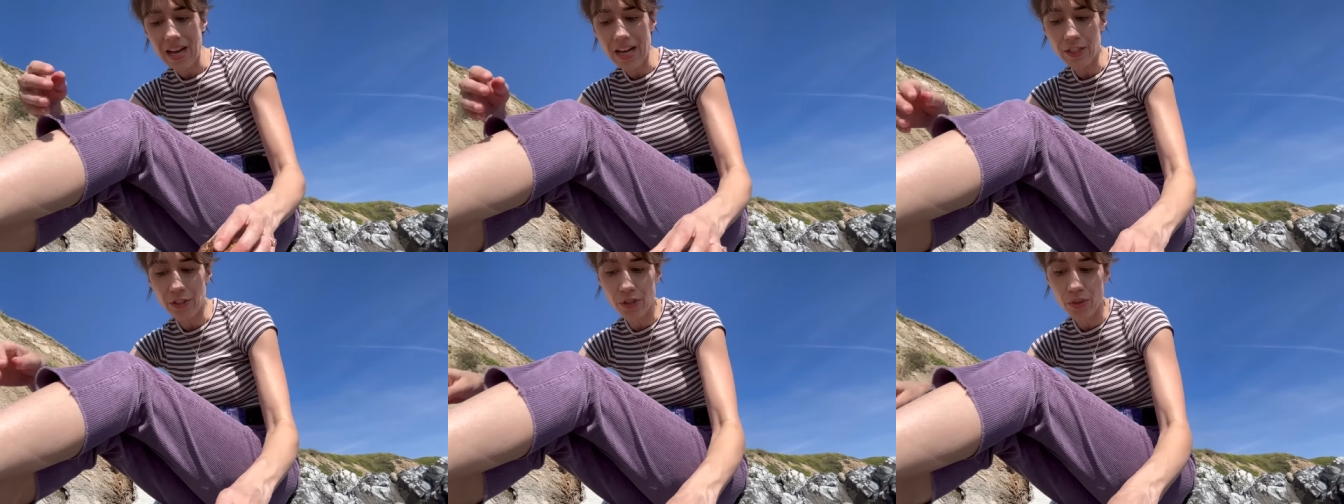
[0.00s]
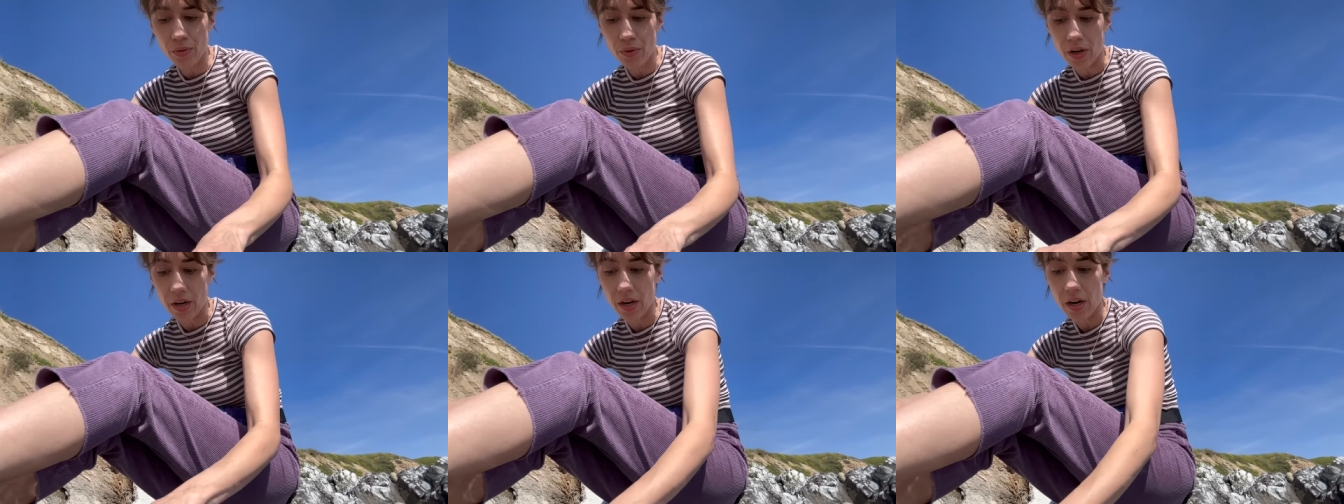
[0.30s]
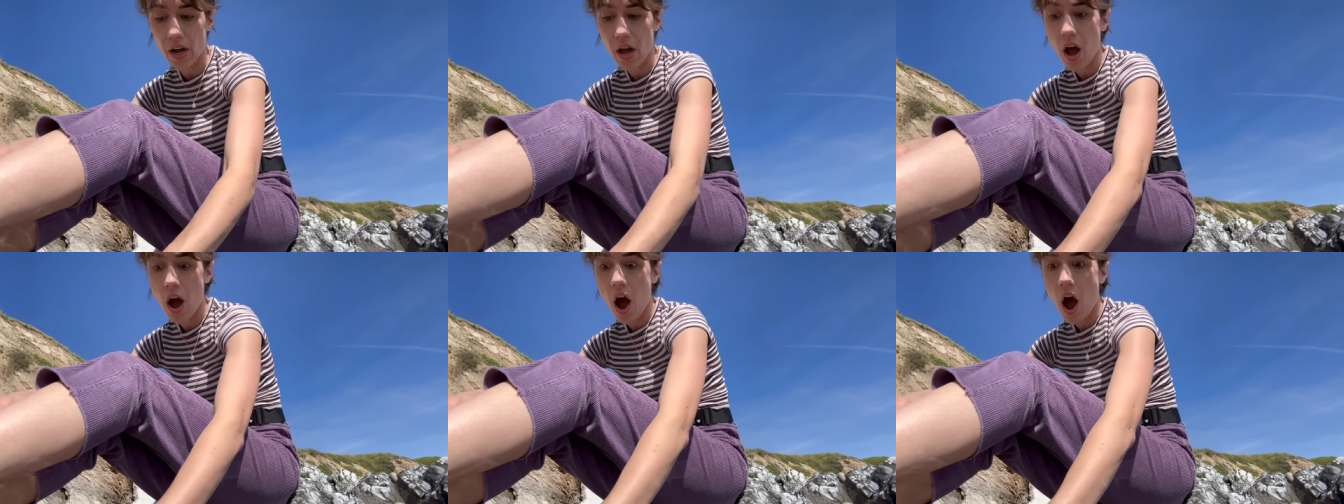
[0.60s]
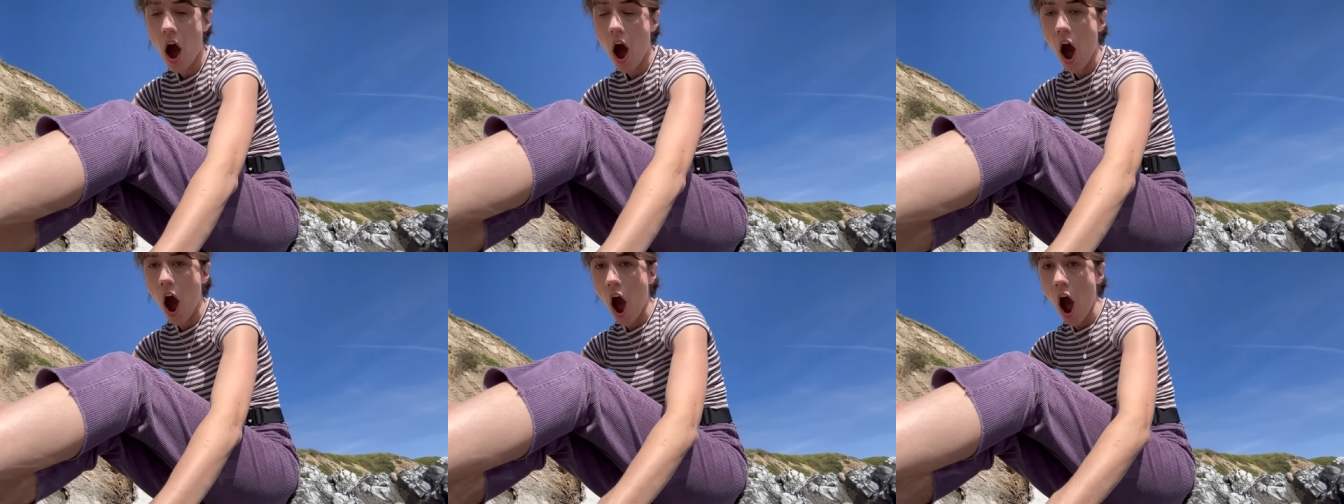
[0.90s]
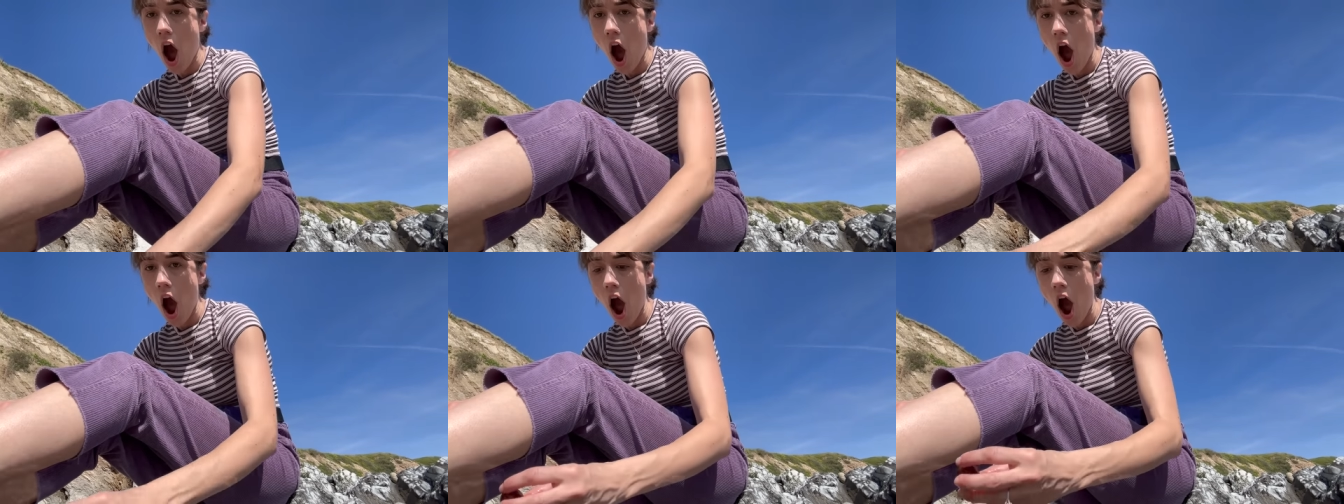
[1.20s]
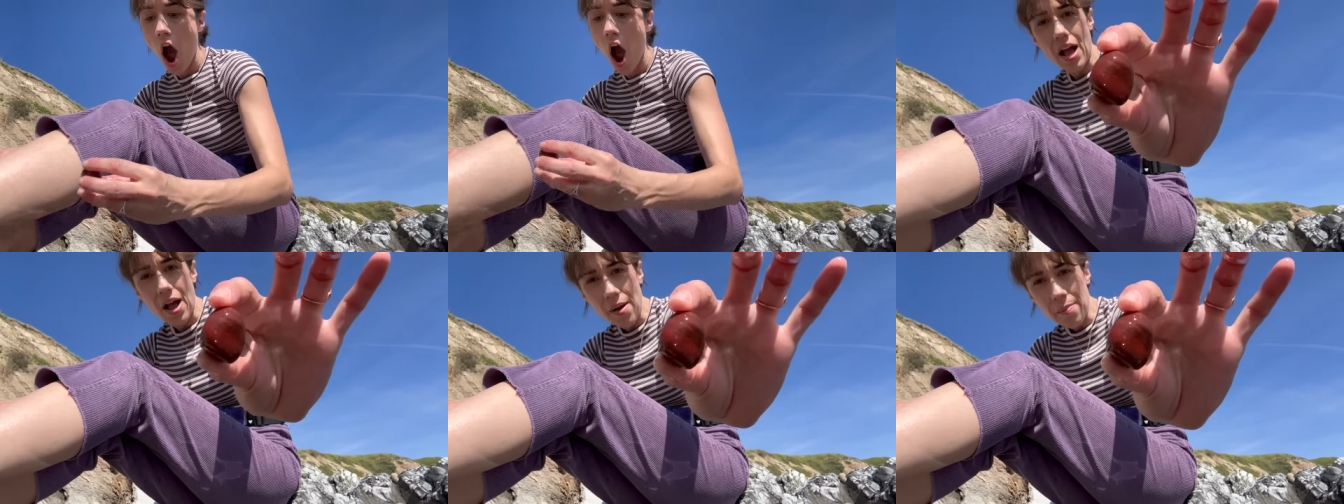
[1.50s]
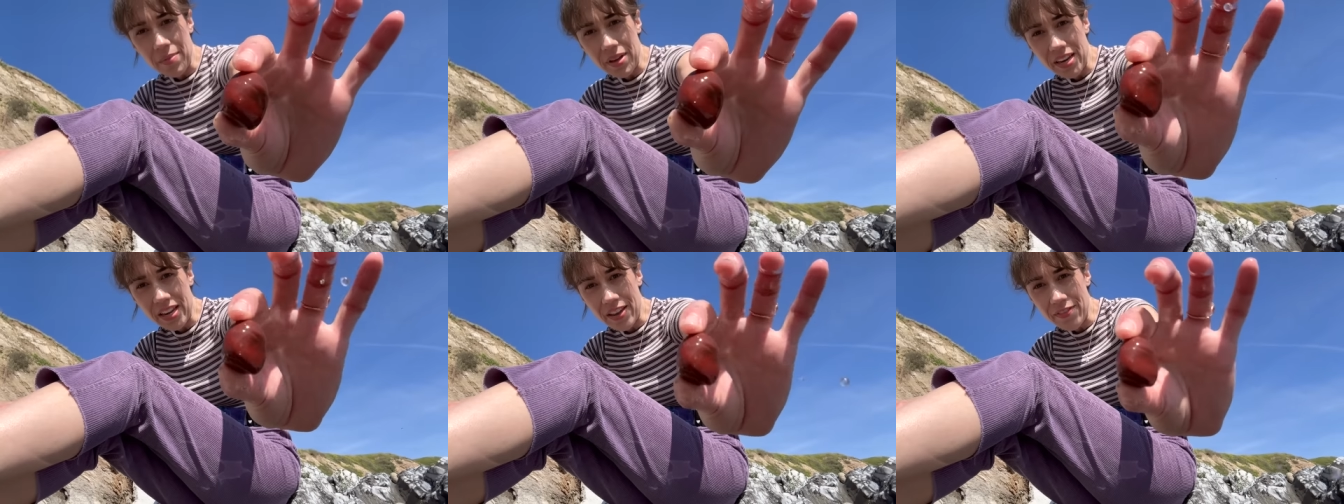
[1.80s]
Unsure. I'm
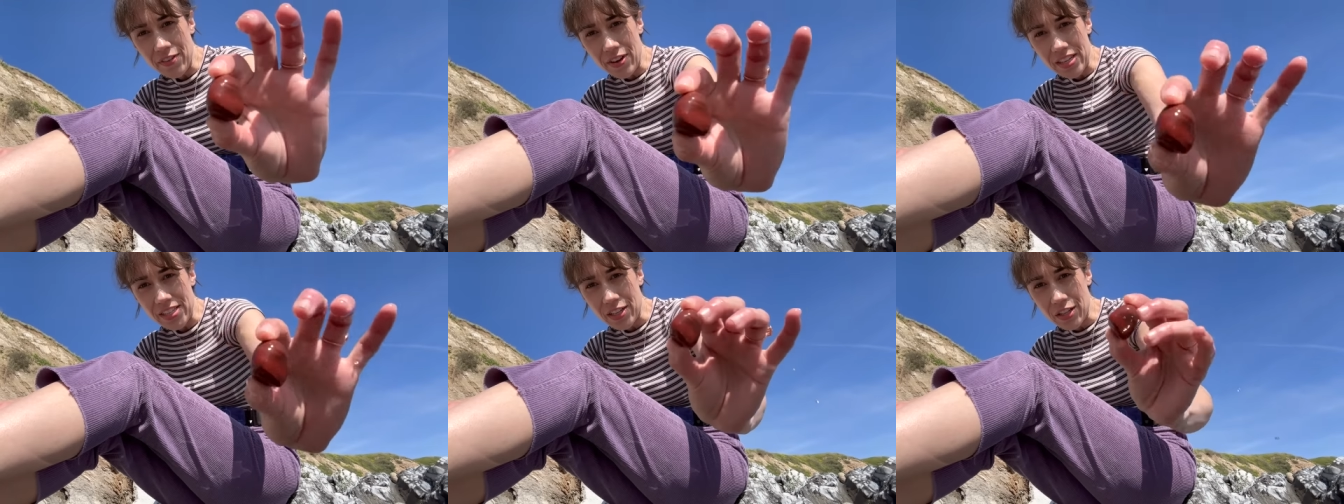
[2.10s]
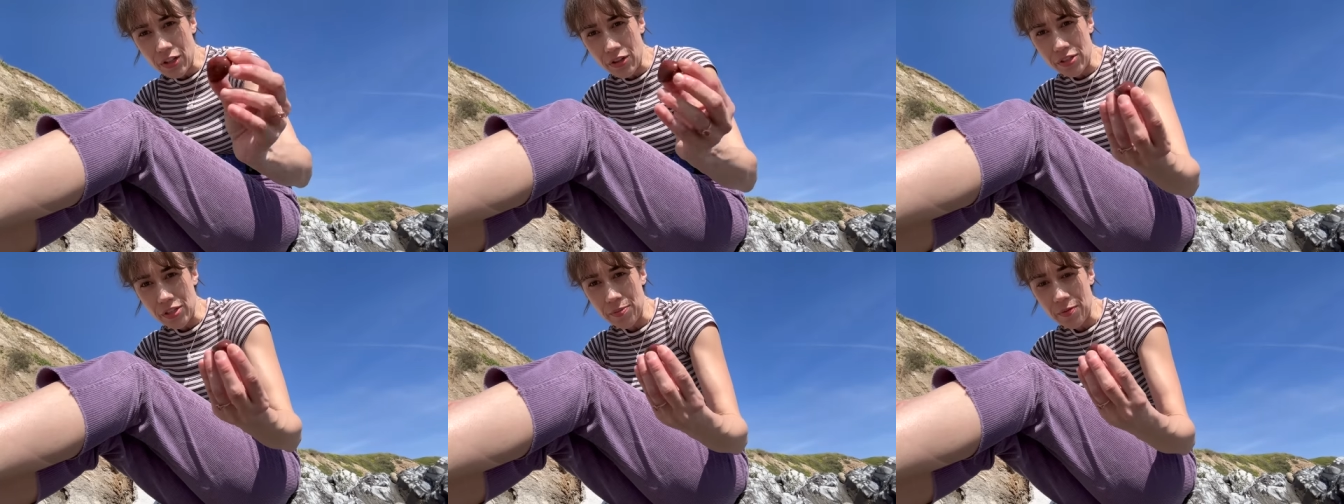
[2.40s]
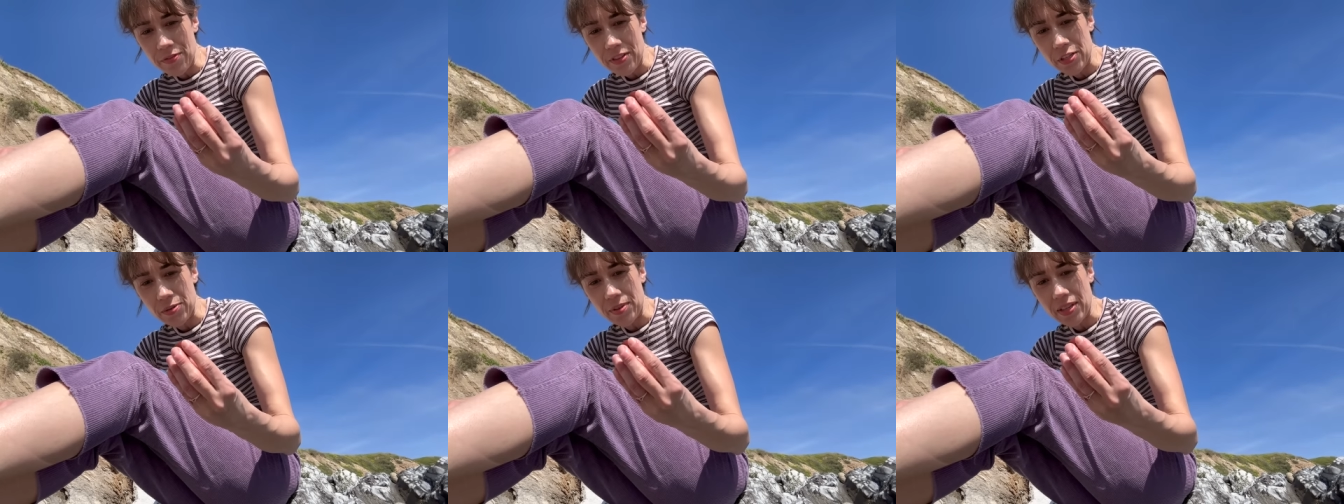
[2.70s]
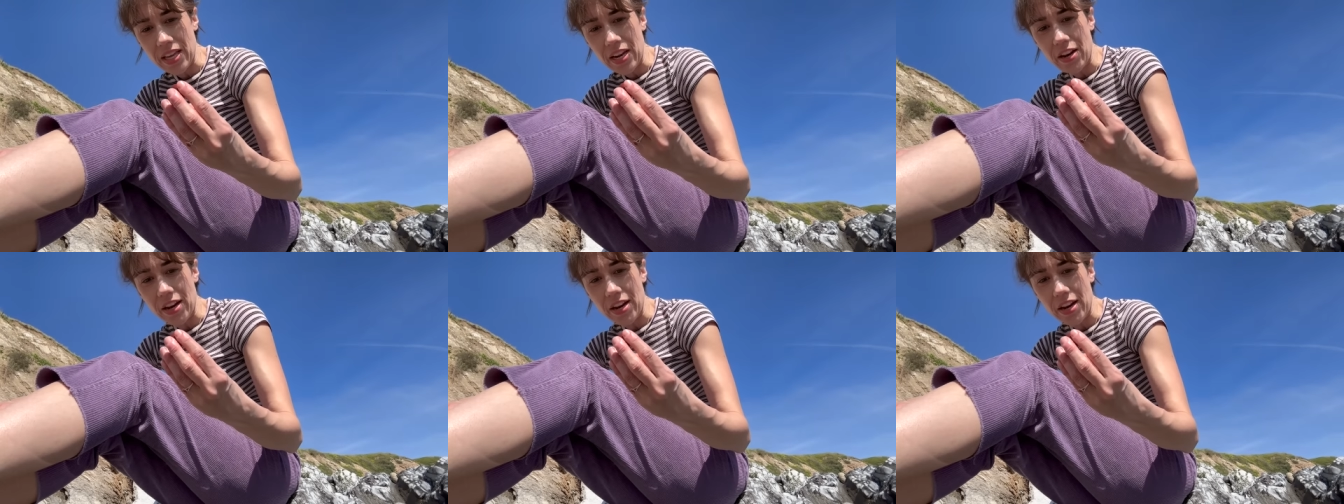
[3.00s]
gonna give you guys a close-up of this one later.